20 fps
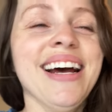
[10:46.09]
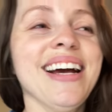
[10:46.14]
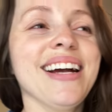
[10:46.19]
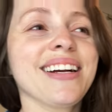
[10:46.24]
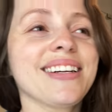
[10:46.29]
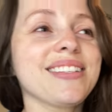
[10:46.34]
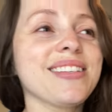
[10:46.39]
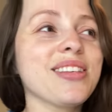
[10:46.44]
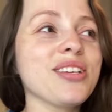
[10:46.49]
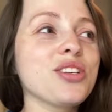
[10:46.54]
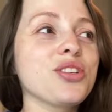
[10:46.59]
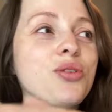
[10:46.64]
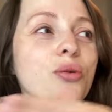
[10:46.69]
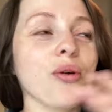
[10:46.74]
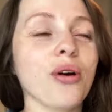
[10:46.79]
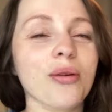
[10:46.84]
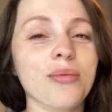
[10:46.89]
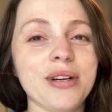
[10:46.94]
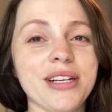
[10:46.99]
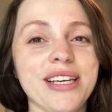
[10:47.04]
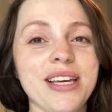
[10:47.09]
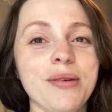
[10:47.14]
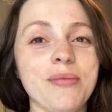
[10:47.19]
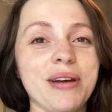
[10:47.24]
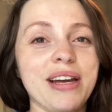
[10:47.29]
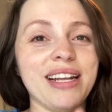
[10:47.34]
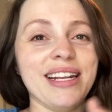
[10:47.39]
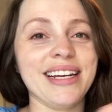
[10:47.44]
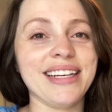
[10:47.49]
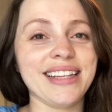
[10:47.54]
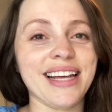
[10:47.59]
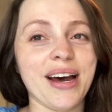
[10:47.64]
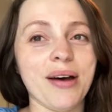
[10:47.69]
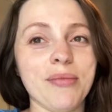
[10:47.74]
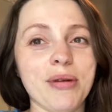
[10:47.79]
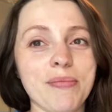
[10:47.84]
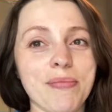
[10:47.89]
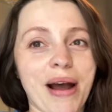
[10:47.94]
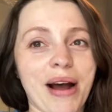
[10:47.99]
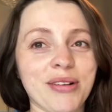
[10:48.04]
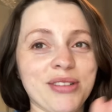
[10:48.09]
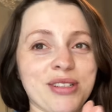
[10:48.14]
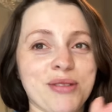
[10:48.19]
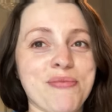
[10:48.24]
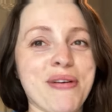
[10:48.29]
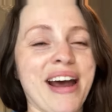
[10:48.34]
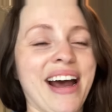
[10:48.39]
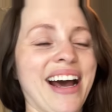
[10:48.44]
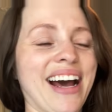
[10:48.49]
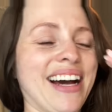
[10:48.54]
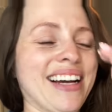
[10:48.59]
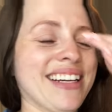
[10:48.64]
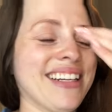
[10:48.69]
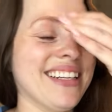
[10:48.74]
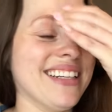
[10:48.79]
Because the door would keep hitting them and bounce back.